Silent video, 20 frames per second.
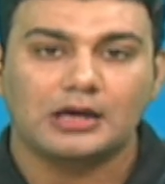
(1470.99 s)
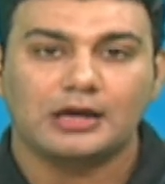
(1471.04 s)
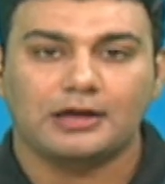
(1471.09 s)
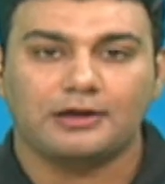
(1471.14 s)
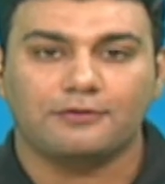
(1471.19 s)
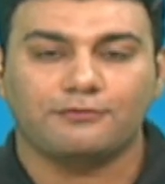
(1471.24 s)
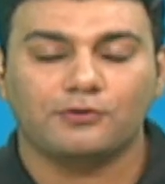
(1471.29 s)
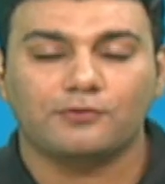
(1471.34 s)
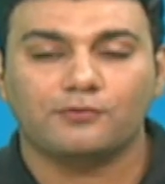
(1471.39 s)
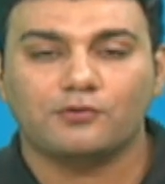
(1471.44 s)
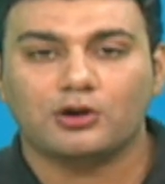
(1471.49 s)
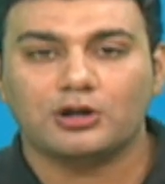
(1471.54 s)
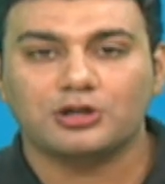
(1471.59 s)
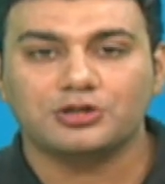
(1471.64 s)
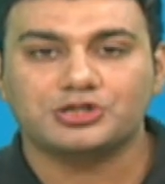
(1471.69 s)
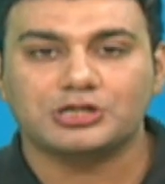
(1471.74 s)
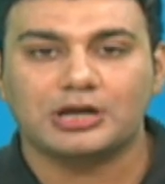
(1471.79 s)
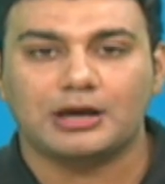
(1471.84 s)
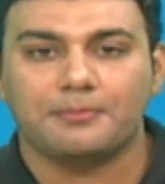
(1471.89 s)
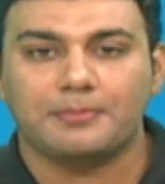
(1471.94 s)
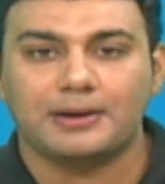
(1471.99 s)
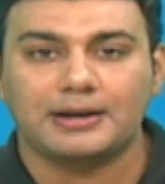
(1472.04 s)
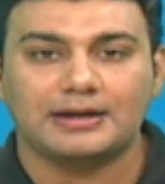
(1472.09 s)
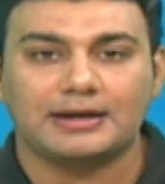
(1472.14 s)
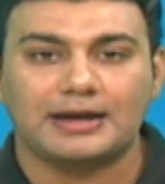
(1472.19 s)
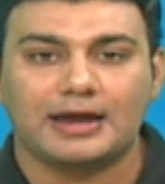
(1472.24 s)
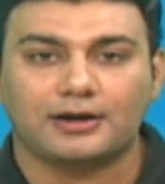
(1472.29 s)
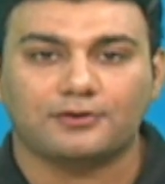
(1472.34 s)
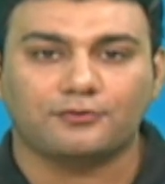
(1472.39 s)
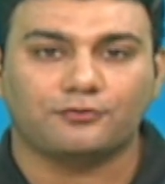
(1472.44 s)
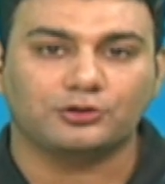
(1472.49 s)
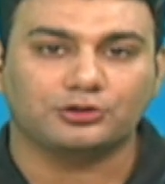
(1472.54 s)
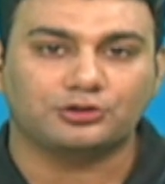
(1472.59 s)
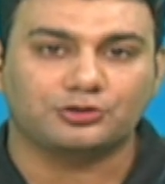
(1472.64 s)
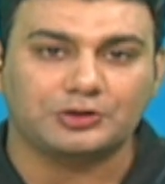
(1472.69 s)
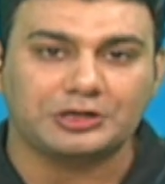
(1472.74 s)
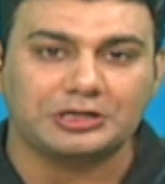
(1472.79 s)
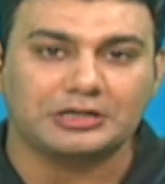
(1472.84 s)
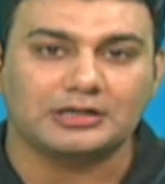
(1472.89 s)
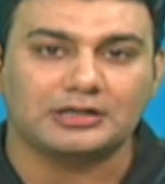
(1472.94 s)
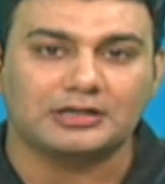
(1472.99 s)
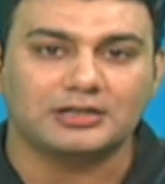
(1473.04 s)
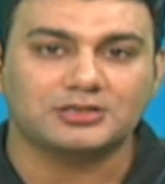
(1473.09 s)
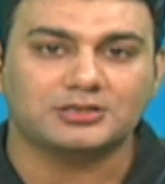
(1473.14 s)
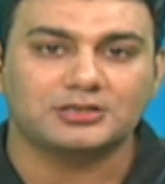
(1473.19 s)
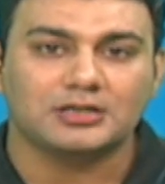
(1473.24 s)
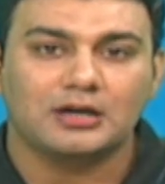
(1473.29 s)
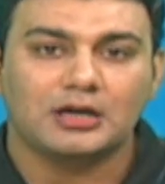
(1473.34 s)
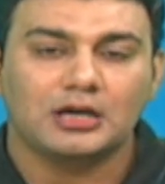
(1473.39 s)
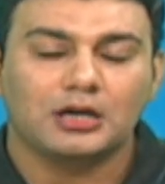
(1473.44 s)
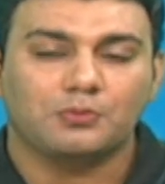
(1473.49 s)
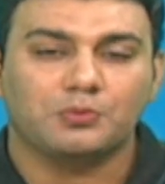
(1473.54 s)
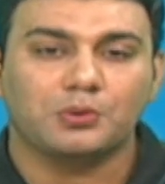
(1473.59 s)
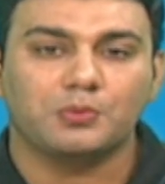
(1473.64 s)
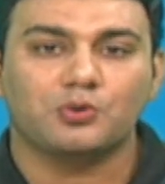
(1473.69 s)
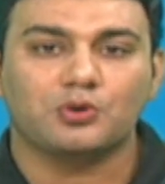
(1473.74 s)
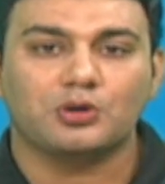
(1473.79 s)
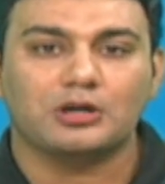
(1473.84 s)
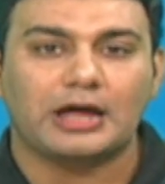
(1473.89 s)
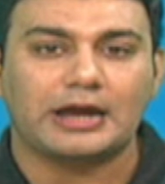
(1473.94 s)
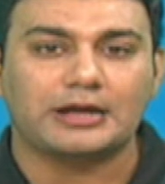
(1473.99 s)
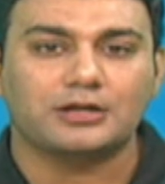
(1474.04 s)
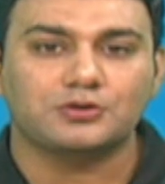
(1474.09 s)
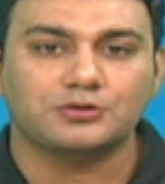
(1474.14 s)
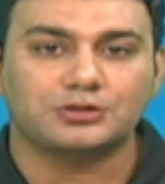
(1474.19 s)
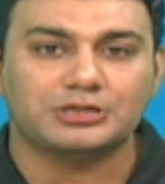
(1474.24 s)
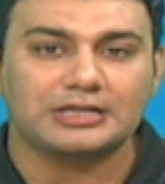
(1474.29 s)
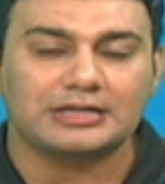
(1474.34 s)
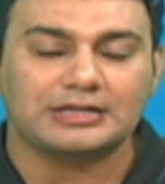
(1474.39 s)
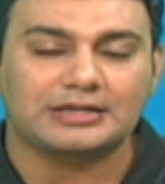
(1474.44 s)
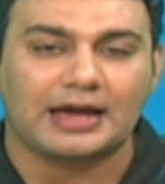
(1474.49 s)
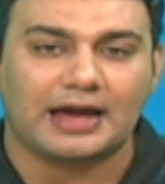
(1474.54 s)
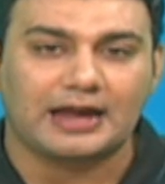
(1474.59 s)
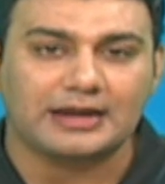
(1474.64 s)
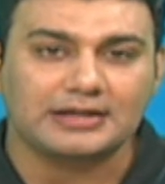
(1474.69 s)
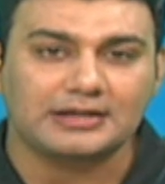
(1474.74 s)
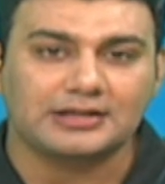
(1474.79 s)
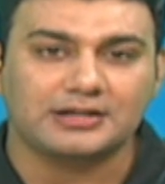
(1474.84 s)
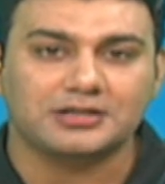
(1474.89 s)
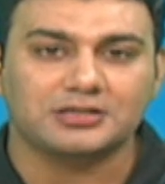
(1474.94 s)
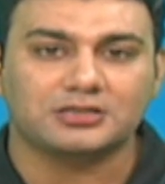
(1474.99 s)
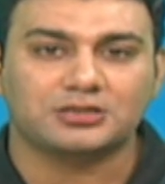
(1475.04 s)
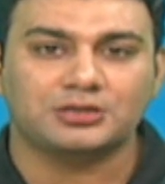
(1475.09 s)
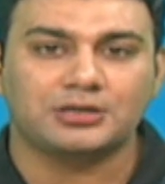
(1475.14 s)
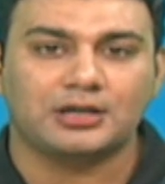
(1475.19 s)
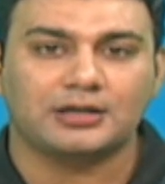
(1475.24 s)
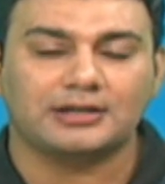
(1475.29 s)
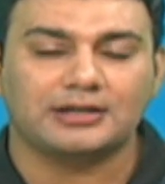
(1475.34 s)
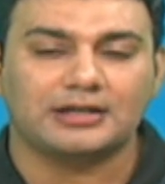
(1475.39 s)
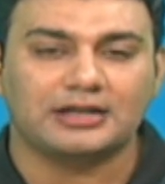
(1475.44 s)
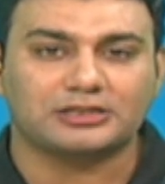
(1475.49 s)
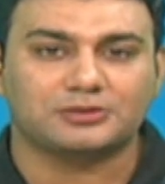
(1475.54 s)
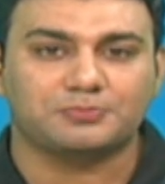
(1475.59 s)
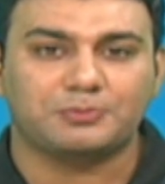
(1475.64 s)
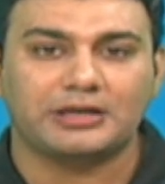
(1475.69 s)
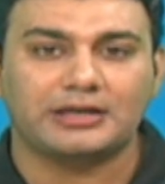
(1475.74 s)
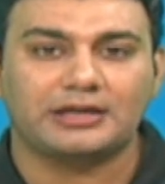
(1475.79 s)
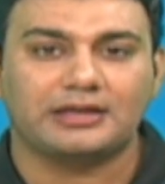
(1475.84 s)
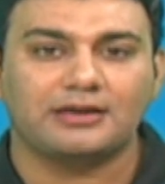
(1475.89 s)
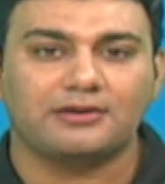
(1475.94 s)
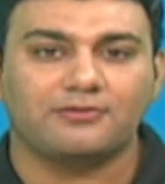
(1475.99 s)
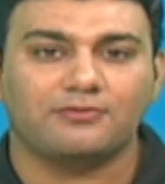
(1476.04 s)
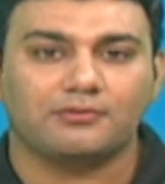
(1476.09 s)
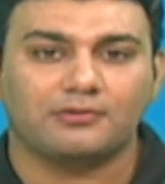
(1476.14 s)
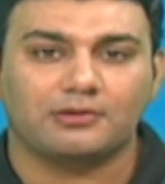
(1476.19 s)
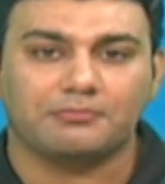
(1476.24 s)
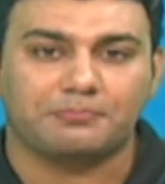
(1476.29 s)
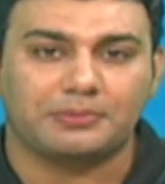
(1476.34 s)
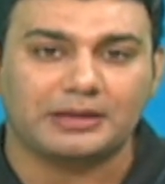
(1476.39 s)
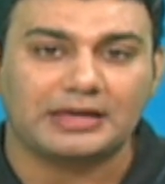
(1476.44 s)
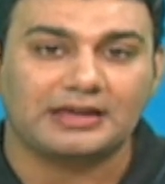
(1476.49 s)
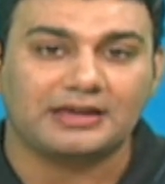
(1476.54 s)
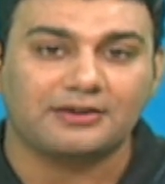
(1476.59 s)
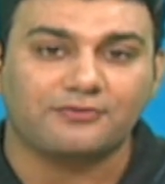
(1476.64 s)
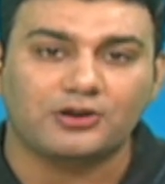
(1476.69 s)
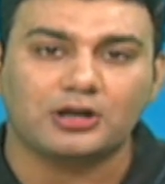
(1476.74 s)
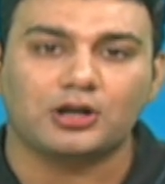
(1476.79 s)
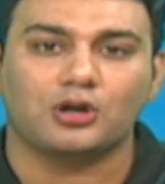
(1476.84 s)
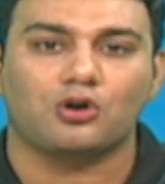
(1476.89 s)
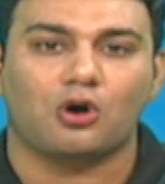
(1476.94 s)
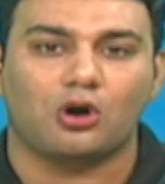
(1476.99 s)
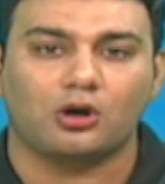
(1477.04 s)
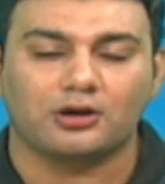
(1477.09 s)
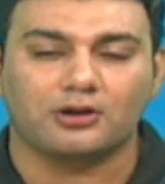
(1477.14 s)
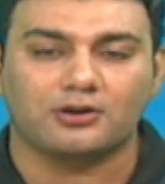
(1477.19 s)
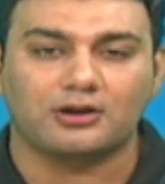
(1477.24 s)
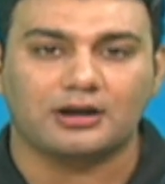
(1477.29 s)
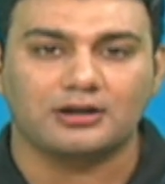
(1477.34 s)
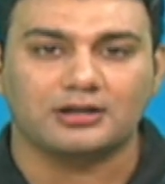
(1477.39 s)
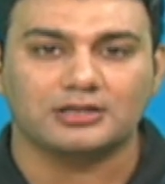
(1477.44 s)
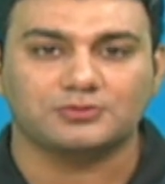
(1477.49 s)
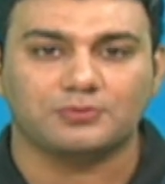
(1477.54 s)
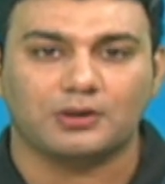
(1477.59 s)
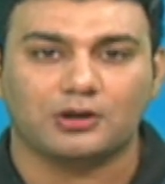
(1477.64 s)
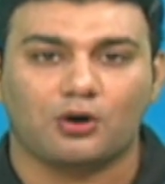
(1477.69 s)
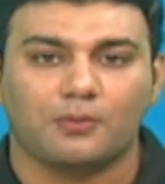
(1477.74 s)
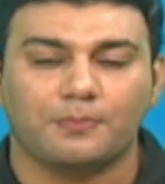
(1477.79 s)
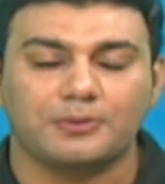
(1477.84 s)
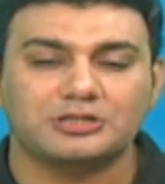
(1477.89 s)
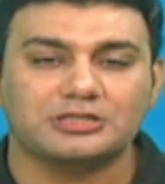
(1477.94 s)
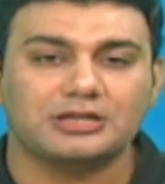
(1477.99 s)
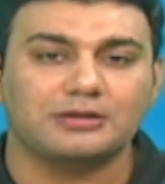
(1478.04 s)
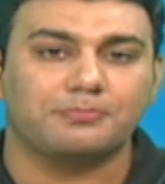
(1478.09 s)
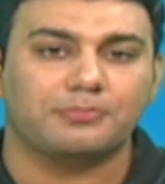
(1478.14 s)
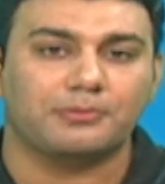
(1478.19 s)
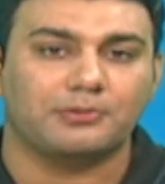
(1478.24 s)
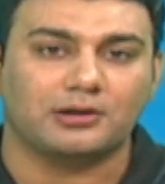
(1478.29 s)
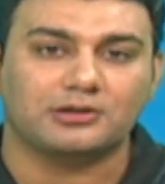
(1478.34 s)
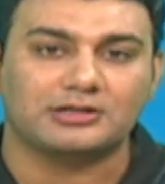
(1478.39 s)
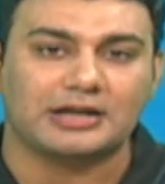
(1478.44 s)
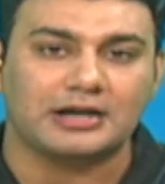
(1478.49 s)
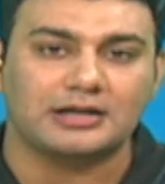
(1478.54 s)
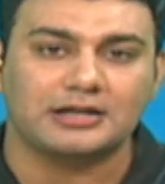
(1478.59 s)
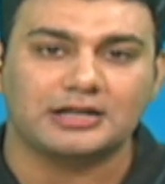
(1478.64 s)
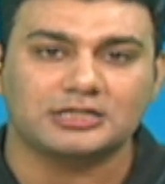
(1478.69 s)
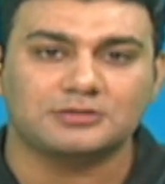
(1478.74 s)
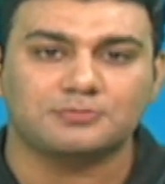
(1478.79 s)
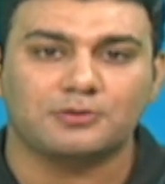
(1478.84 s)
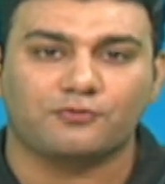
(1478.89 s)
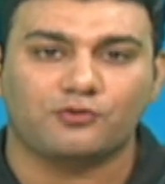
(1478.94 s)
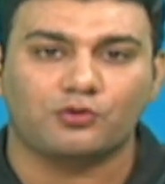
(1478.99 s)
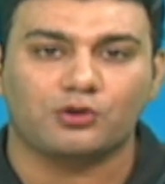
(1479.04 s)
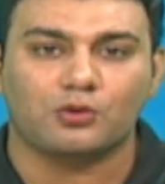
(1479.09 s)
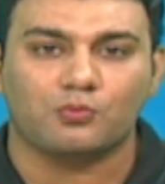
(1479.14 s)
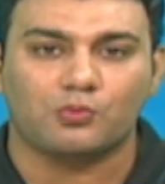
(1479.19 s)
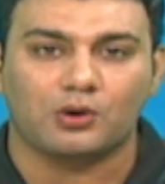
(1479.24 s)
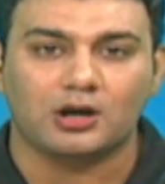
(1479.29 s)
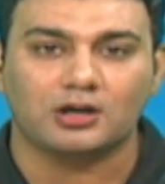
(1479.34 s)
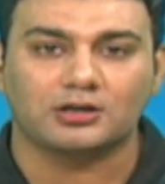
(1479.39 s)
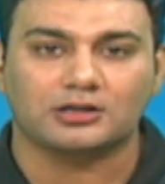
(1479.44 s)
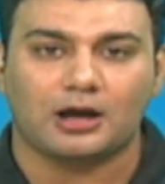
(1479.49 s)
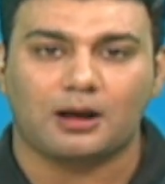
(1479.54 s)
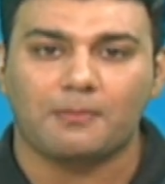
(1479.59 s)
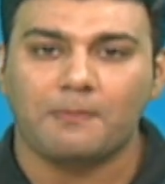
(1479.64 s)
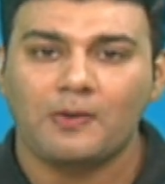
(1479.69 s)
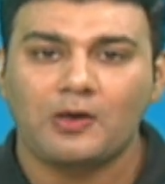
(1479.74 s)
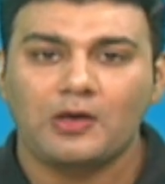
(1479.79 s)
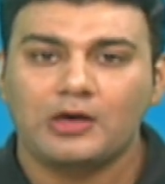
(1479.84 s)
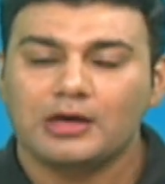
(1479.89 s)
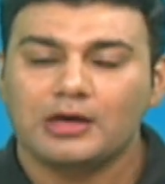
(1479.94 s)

If you've got a chairman elect for 3 years, we would like to see Gary Kirsten and Gillespie be given a longer run as well. Obviously, 10 days before a World Cup,